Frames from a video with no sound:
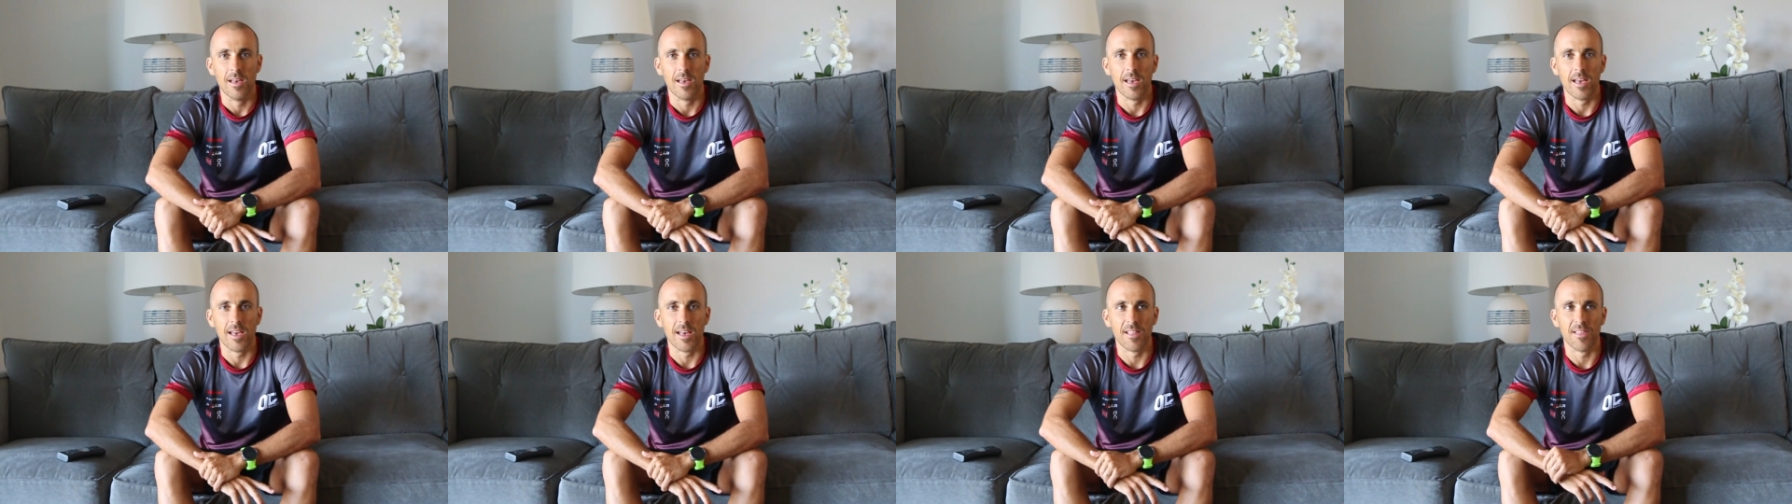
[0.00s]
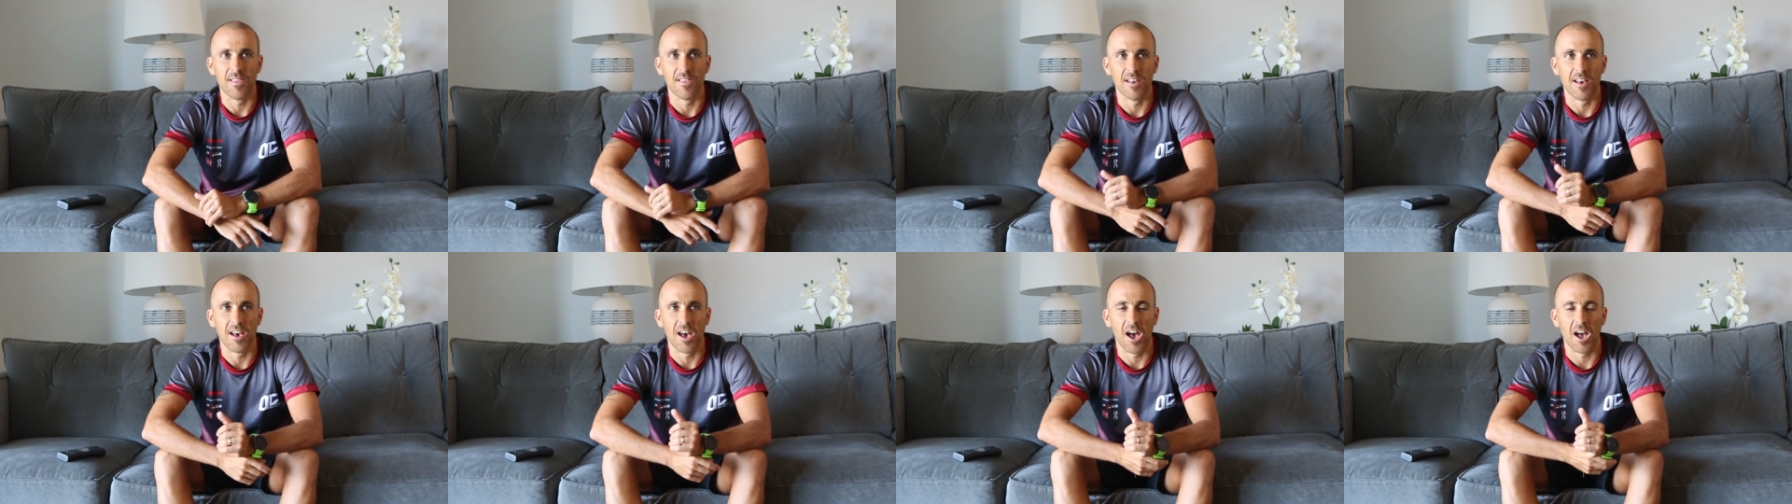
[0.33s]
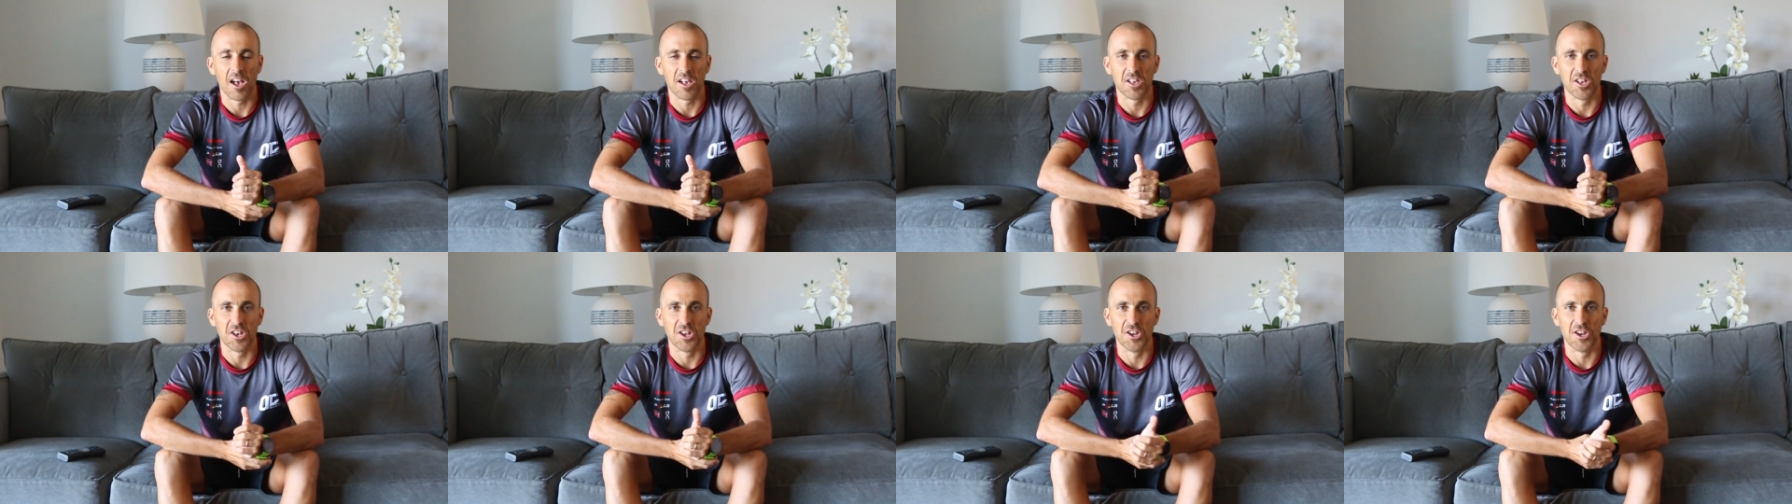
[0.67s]
and the
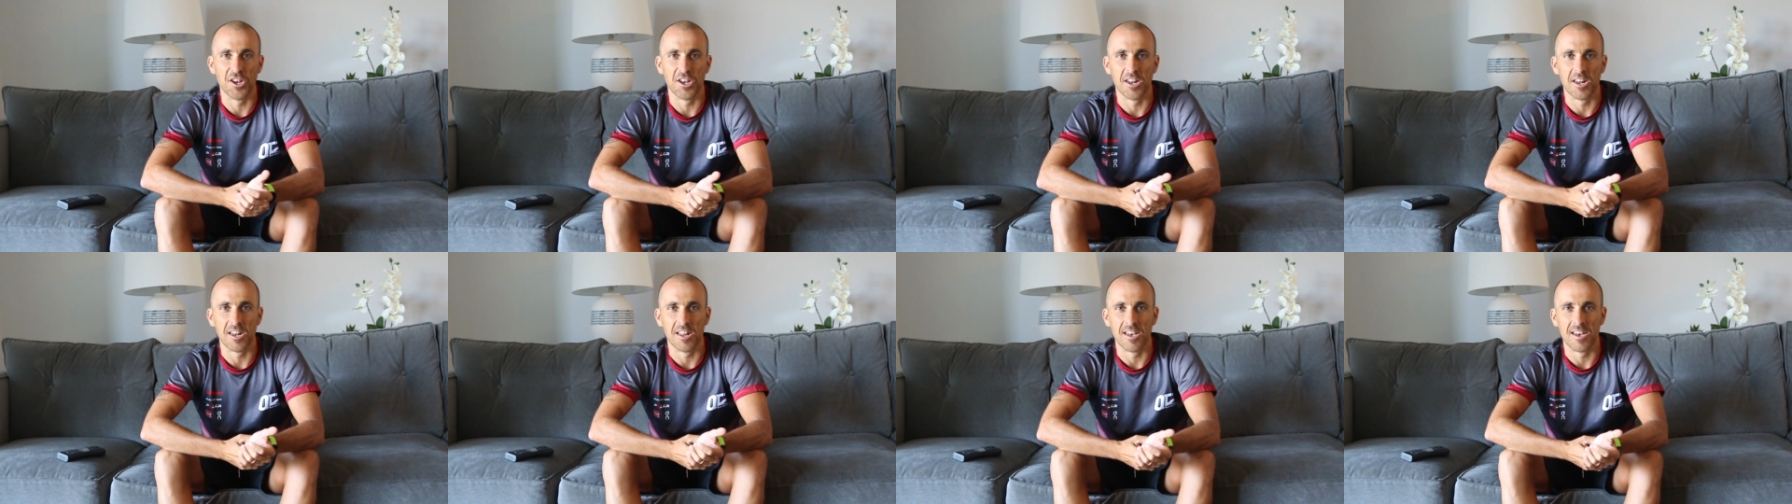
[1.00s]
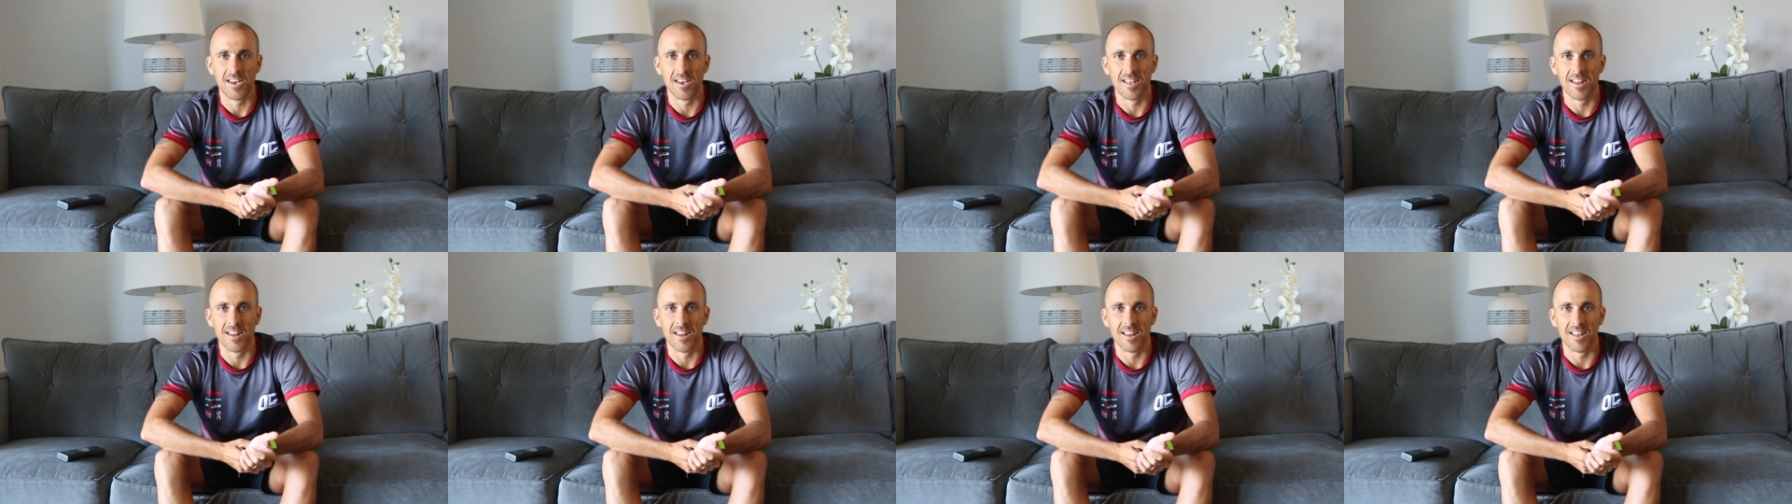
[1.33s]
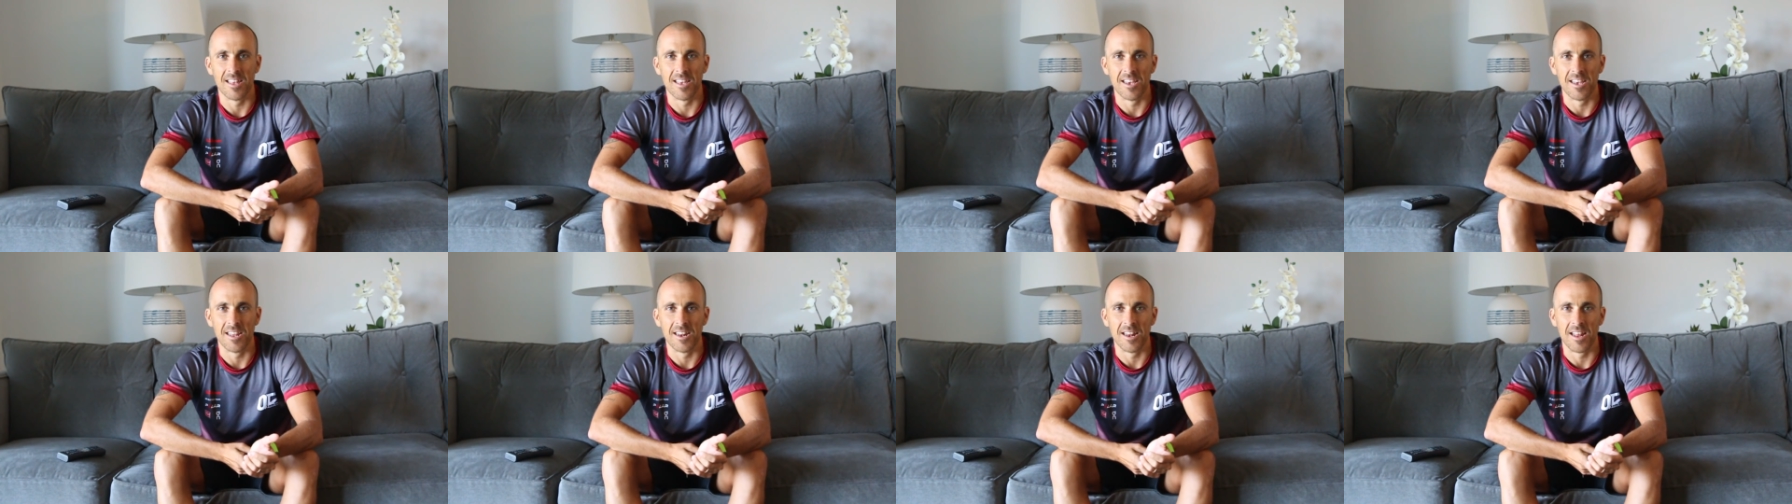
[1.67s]
oxygen
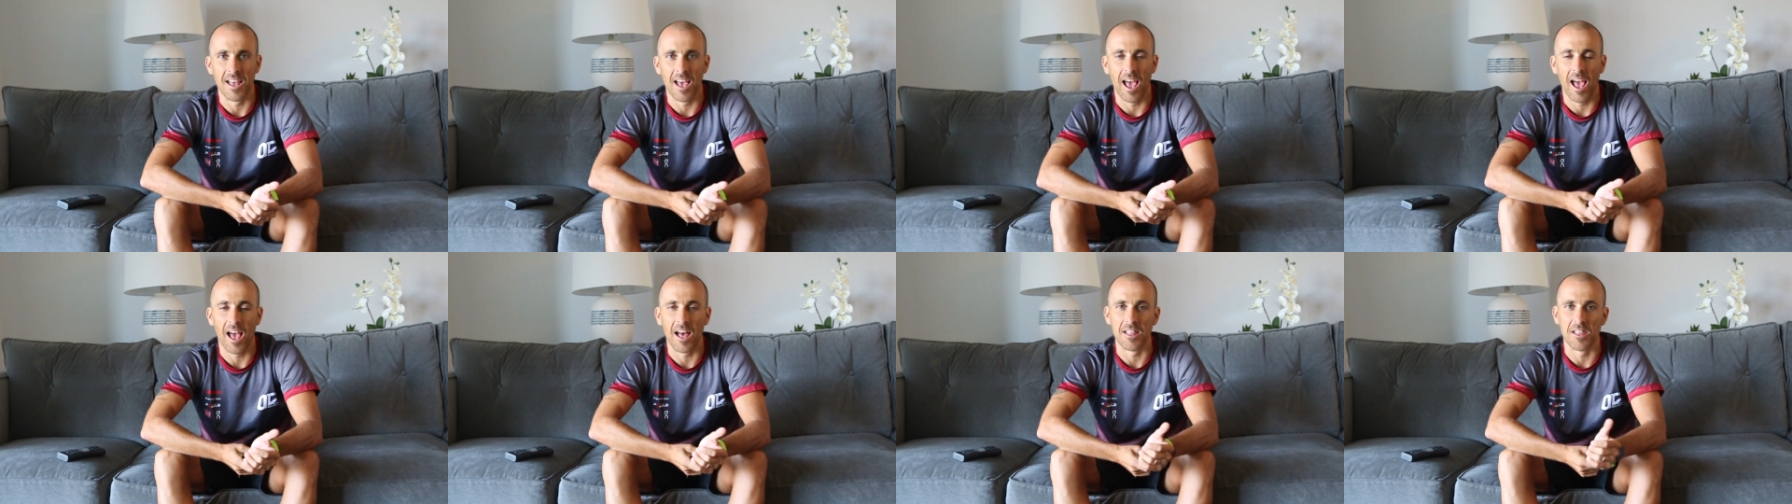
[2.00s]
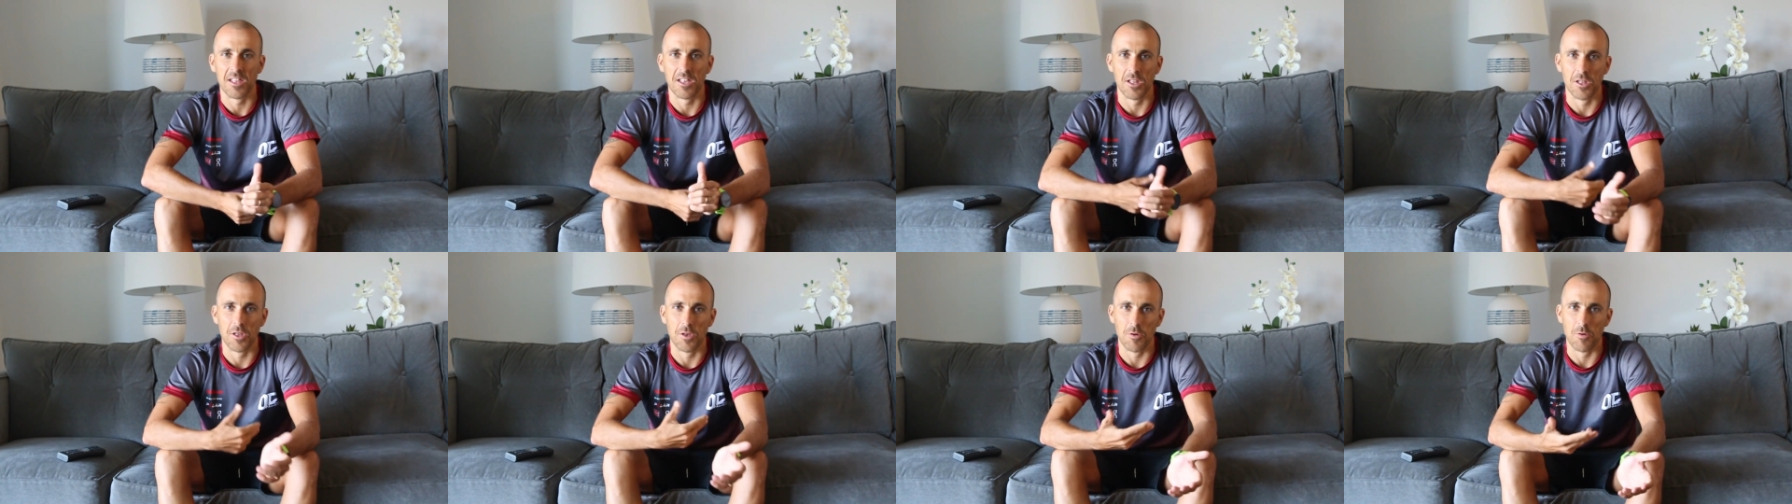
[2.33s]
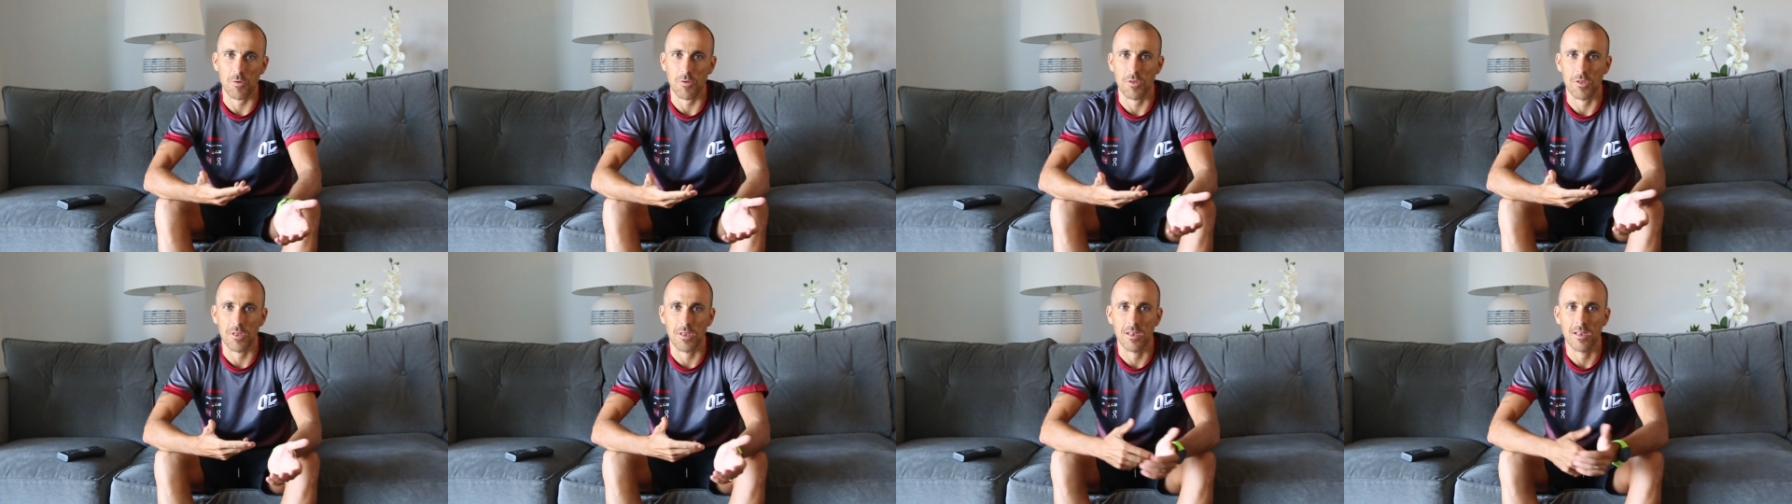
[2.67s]
and
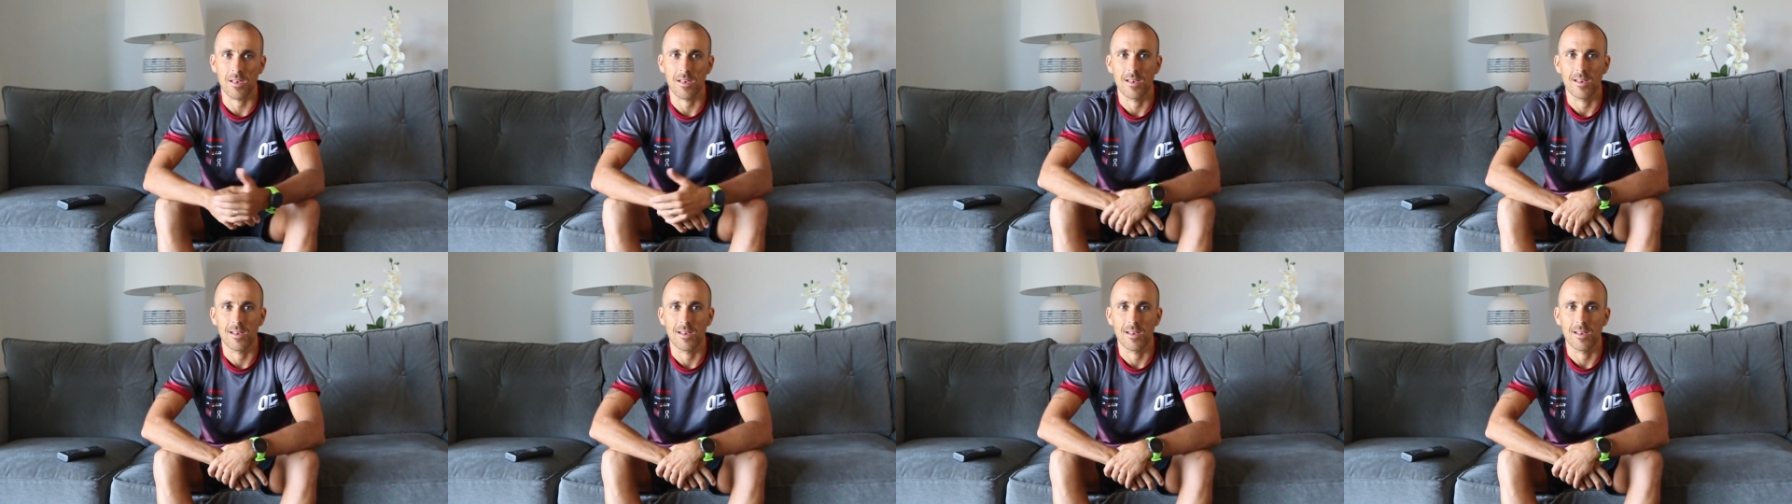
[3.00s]
altitude,